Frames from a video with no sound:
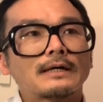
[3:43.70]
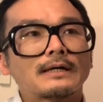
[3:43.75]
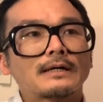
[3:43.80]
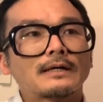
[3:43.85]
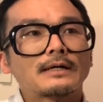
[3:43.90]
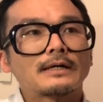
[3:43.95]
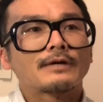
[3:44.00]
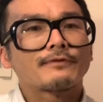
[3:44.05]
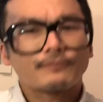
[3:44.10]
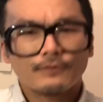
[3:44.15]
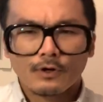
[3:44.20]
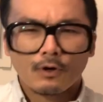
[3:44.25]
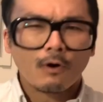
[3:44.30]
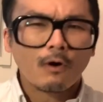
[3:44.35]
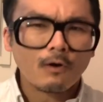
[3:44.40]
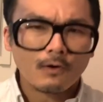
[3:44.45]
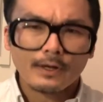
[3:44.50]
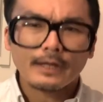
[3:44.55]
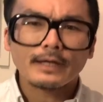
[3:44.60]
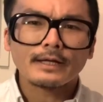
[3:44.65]
if there
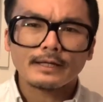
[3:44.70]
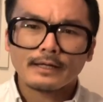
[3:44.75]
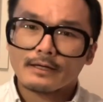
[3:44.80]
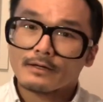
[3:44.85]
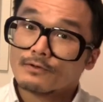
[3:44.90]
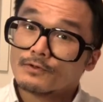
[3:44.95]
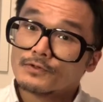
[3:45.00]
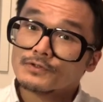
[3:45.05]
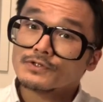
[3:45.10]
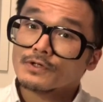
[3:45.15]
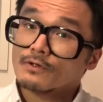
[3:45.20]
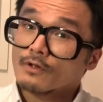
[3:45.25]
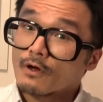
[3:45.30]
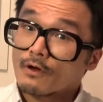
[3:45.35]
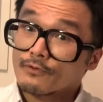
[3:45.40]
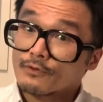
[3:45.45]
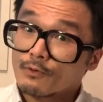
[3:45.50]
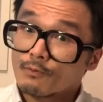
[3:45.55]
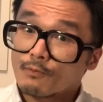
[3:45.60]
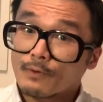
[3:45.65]
are any errors
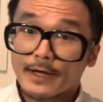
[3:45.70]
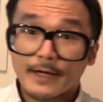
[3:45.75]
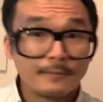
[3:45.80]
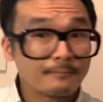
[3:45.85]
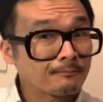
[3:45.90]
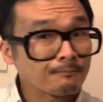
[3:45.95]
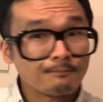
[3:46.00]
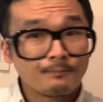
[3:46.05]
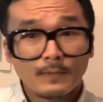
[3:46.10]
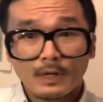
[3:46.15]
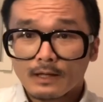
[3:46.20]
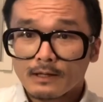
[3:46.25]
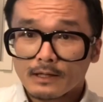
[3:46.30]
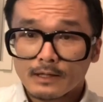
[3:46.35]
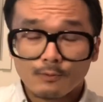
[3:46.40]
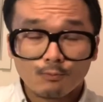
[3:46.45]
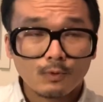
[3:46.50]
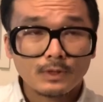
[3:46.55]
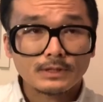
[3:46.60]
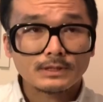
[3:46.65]
along the way,
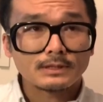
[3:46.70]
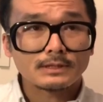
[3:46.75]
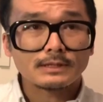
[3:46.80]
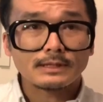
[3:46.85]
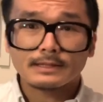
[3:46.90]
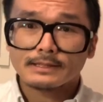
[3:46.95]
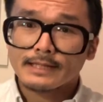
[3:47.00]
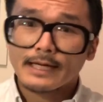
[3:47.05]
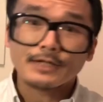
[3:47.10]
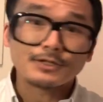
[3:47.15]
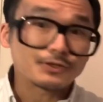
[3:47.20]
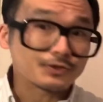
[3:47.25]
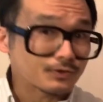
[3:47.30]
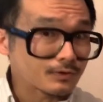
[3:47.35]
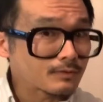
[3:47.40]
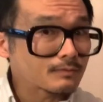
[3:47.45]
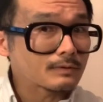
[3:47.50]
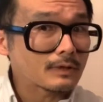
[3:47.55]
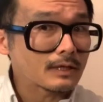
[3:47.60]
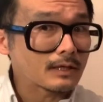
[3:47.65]
it wasn't
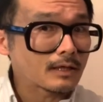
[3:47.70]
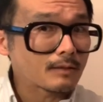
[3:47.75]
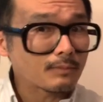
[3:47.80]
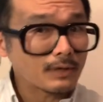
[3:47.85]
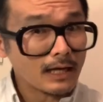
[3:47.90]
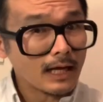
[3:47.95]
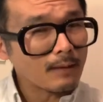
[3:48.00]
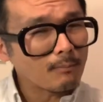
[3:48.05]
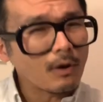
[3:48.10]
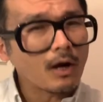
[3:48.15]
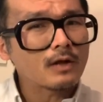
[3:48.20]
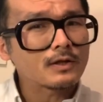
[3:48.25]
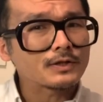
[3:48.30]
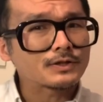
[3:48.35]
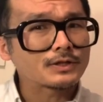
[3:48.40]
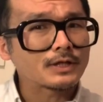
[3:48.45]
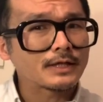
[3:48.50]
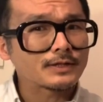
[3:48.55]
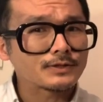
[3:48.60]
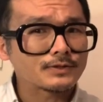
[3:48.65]
intentional, but I
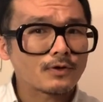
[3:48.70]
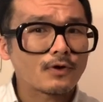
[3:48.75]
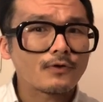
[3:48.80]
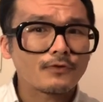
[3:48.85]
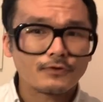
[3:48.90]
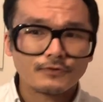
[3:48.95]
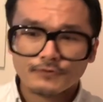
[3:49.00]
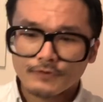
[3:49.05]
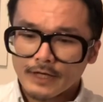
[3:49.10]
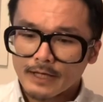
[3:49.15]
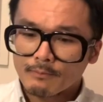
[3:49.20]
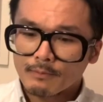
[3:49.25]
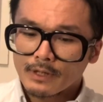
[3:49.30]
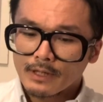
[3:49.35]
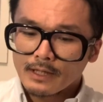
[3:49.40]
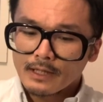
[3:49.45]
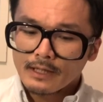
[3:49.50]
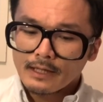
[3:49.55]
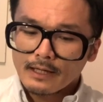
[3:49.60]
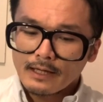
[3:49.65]
apologize all the same,
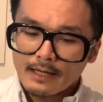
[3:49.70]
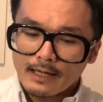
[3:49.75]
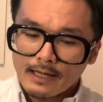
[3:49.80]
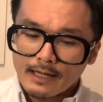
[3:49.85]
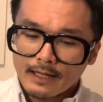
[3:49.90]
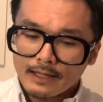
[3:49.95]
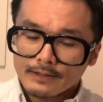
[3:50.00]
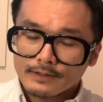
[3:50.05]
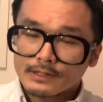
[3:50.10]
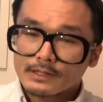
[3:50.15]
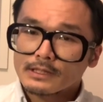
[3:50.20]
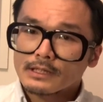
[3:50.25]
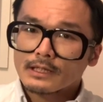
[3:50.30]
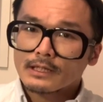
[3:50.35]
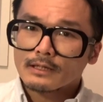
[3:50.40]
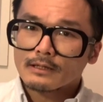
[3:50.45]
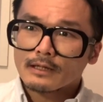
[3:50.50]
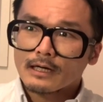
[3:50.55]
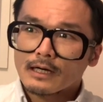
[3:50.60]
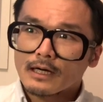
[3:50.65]
and
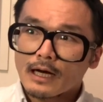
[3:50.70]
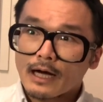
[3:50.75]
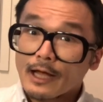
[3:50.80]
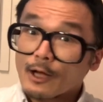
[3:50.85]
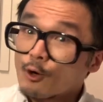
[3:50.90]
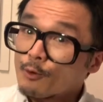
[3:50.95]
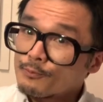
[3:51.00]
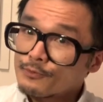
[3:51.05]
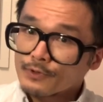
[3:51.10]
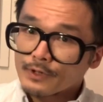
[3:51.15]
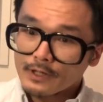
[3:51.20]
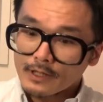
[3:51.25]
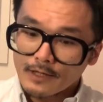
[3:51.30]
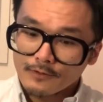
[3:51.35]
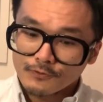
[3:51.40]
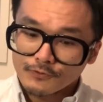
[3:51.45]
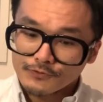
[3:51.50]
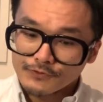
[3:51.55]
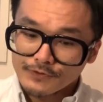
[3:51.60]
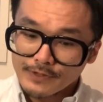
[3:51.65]
I hope you can
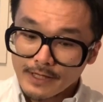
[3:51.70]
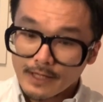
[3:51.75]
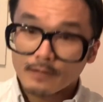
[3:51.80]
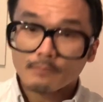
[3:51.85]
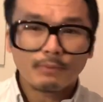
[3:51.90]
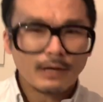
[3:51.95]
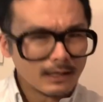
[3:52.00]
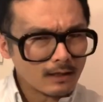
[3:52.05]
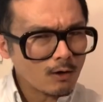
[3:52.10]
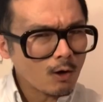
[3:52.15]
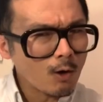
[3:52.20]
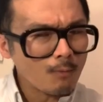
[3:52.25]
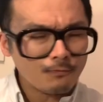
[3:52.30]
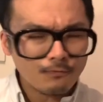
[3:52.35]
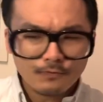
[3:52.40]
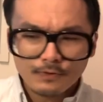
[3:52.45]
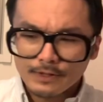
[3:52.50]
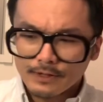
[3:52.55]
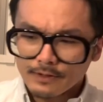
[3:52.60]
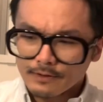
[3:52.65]
understand. But
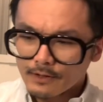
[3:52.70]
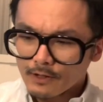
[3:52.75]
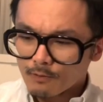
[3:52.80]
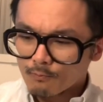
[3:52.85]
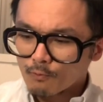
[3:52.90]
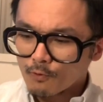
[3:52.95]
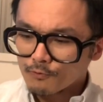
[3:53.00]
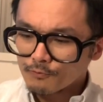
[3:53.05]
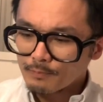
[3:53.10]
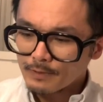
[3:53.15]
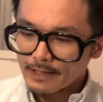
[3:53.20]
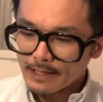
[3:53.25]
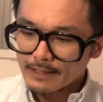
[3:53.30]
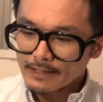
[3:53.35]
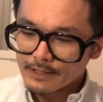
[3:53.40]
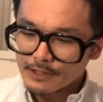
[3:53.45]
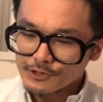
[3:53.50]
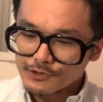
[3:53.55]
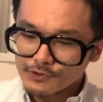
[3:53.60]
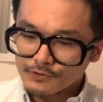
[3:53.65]
hopefully there won't be
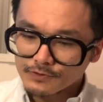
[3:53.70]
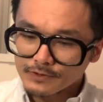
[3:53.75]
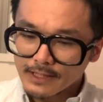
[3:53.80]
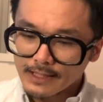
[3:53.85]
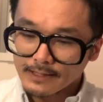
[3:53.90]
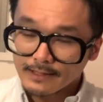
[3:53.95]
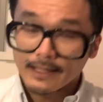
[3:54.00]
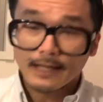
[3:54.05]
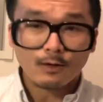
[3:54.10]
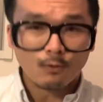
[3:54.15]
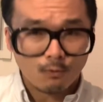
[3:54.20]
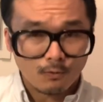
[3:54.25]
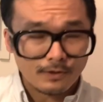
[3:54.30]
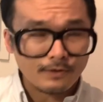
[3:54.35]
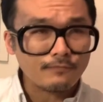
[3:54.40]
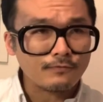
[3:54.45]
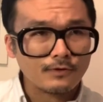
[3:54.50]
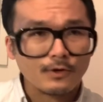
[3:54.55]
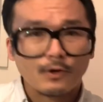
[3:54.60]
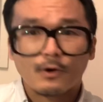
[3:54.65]
any issues like that, or
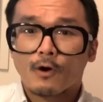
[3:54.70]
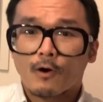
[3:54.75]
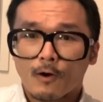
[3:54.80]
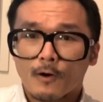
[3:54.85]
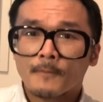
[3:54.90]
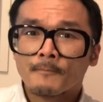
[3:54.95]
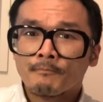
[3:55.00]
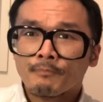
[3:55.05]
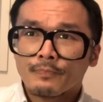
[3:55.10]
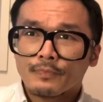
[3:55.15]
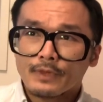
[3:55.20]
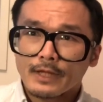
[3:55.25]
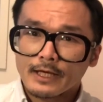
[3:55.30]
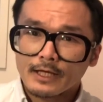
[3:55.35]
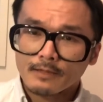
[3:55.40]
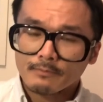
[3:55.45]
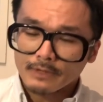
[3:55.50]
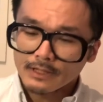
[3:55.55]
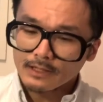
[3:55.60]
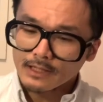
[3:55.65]
if there are, they
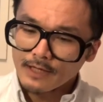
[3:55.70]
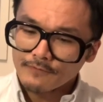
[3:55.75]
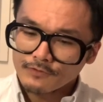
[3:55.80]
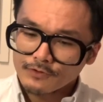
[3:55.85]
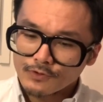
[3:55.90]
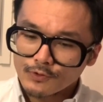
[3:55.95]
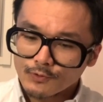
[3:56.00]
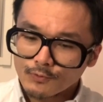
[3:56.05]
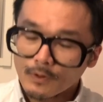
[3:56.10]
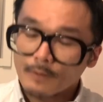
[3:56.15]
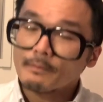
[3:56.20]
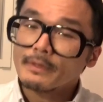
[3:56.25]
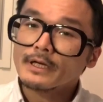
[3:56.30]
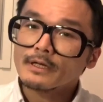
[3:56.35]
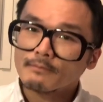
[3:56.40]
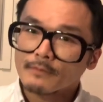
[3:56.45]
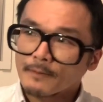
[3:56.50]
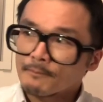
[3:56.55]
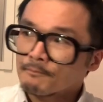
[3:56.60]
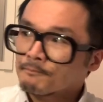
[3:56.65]
can be left to a
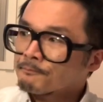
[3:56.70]
minimum.